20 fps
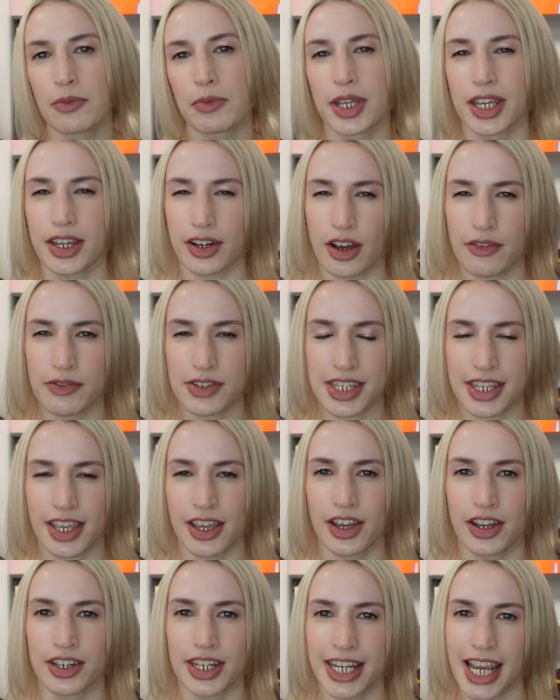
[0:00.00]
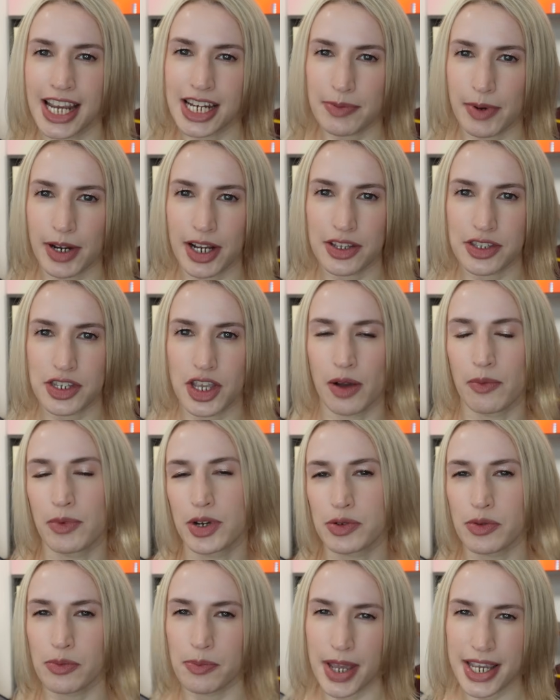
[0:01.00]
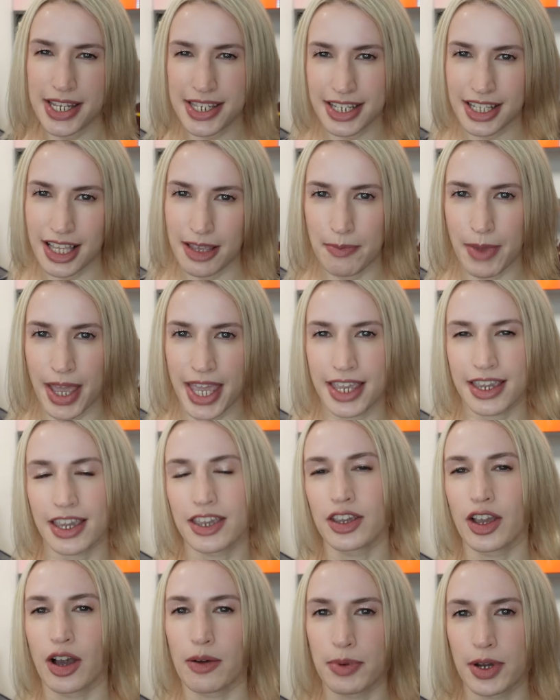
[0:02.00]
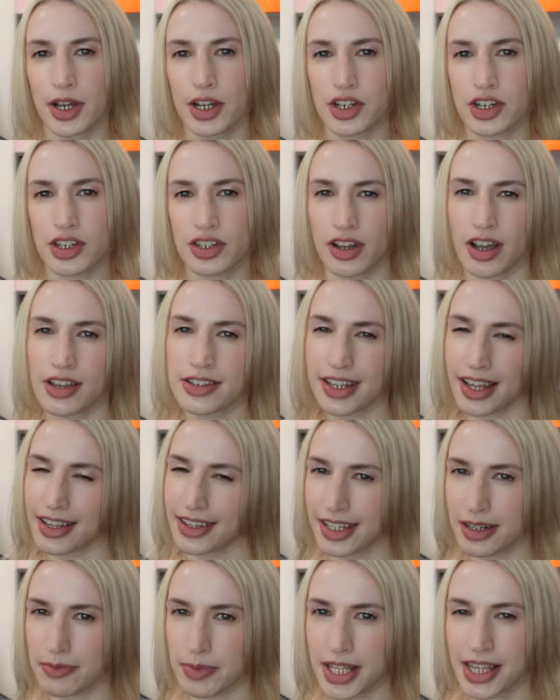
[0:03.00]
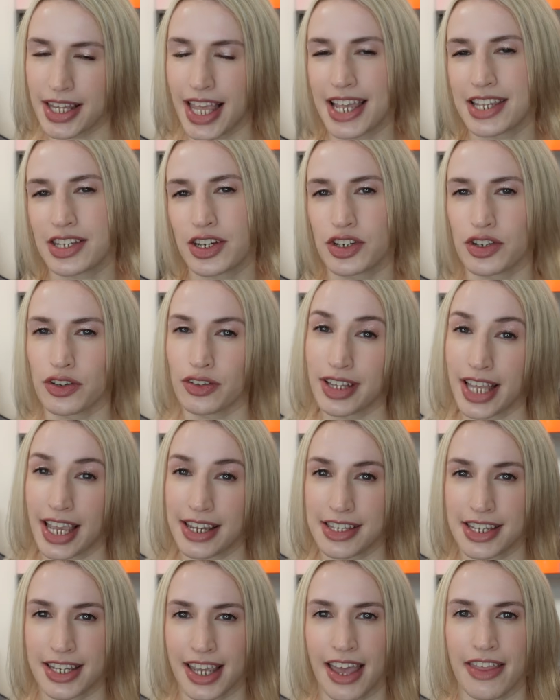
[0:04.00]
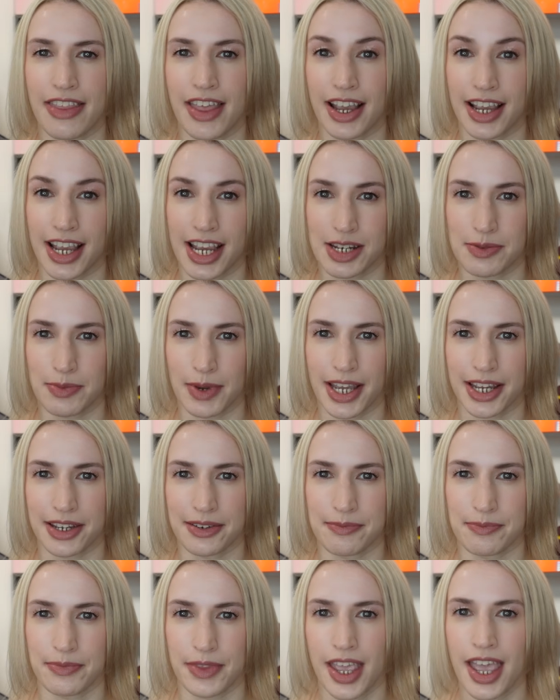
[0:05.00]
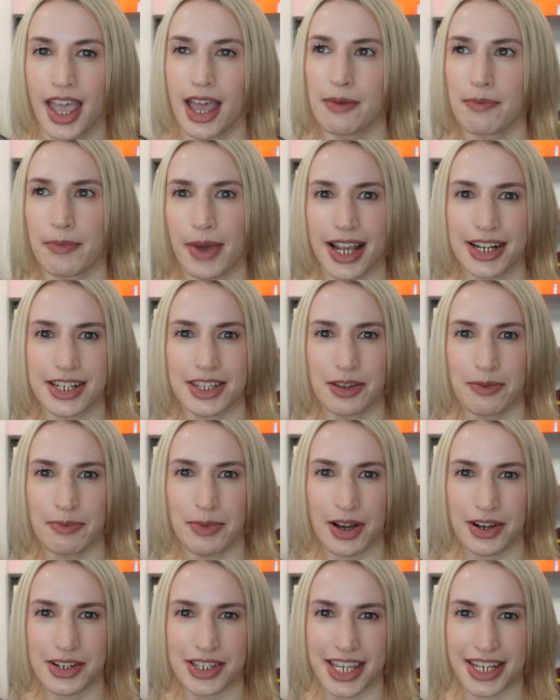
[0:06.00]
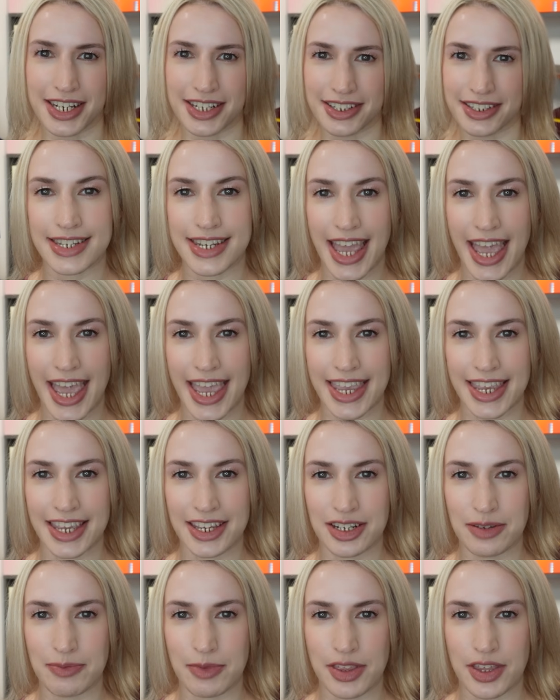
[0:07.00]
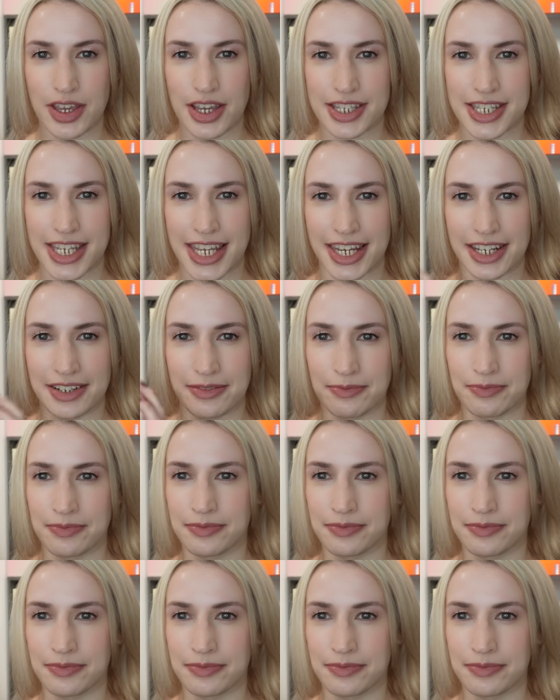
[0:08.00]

but you can obviously earn your cashback on top, which will basically make your purchase cost a little bit less because you'll later get that cashback. Back to the unboxing. Day number 13.